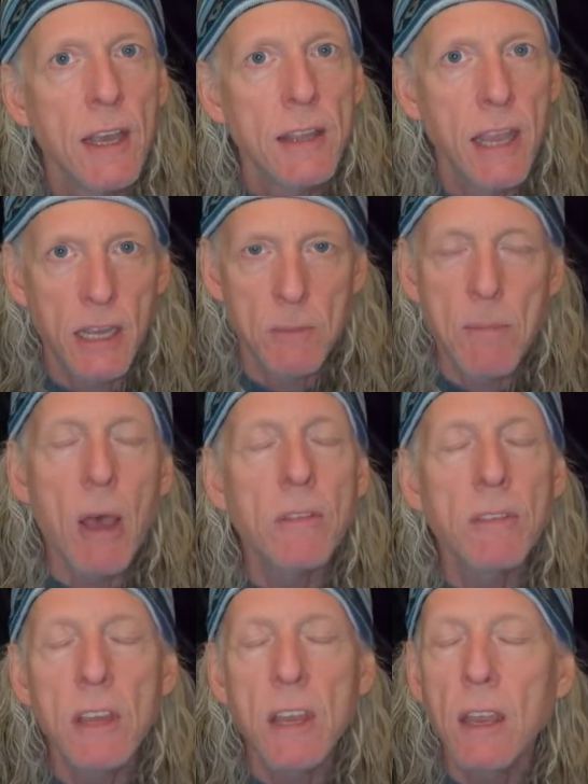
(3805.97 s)
They come out
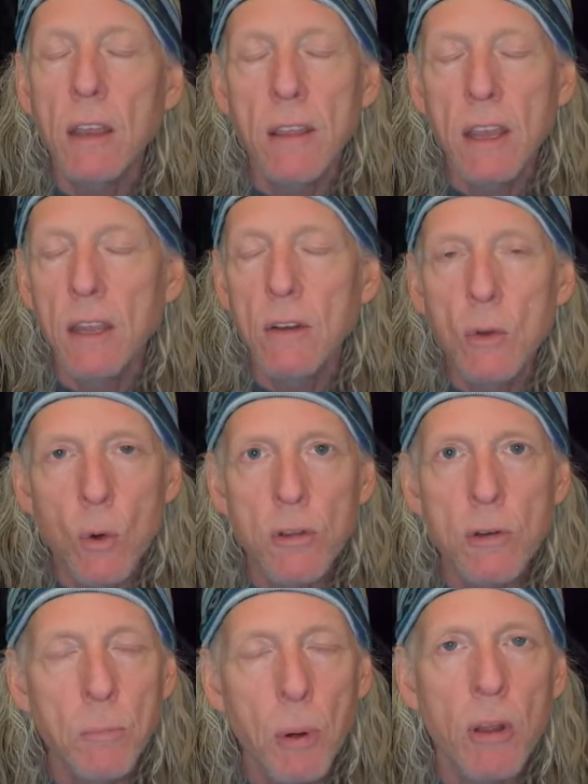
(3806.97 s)
of the
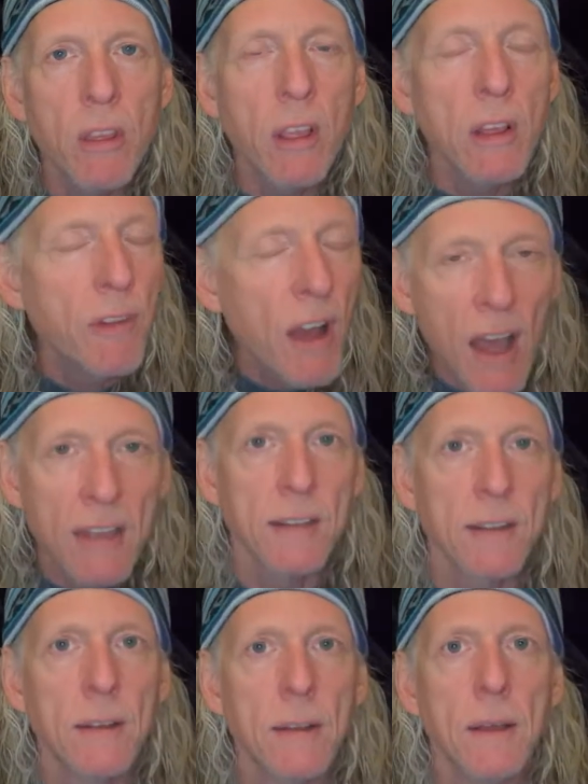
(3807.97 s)
northern part of the Levant.